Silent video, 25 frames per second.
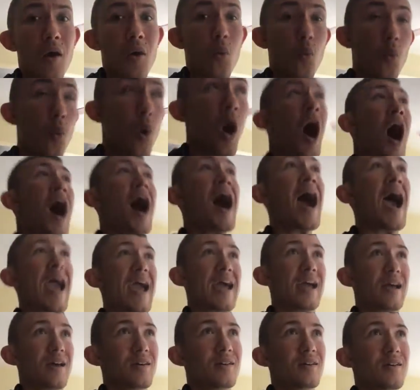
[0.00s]

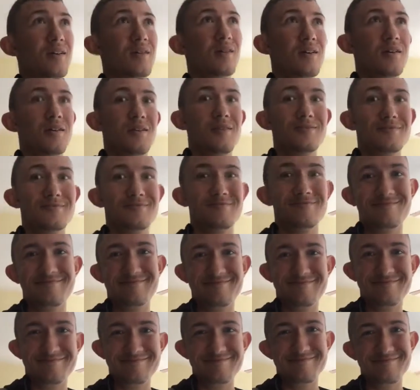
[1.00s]
Why?
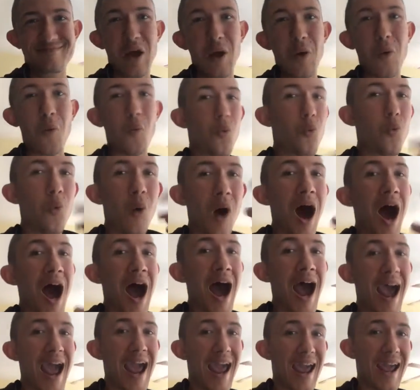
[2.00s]

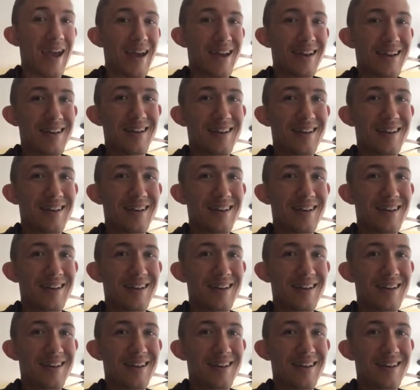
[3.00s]
Why?